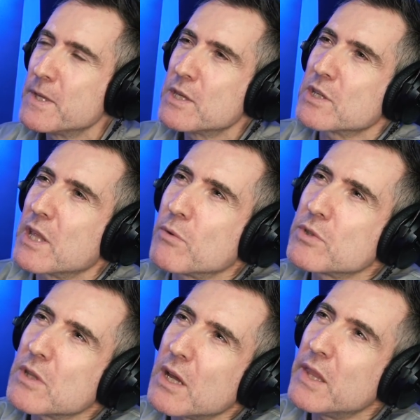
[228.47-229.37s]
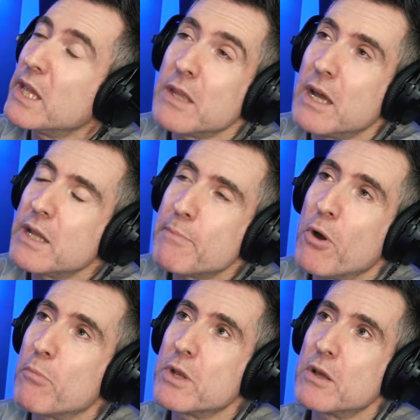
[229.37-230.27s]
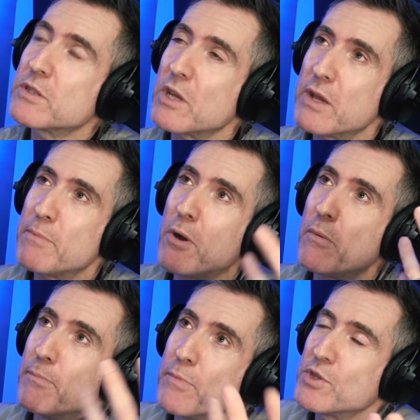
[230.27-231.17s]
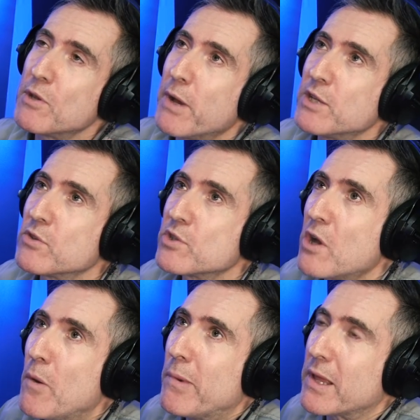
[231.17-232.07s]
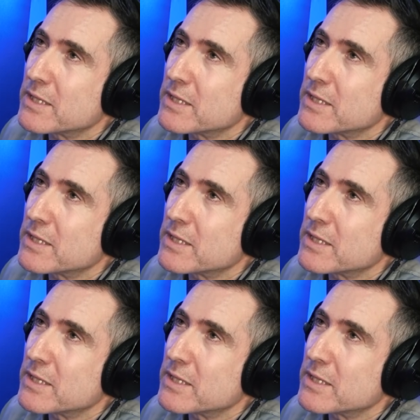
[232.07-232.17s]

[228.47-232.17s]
So that was, and then hip hop, you know, so hip hop and music based on sampling.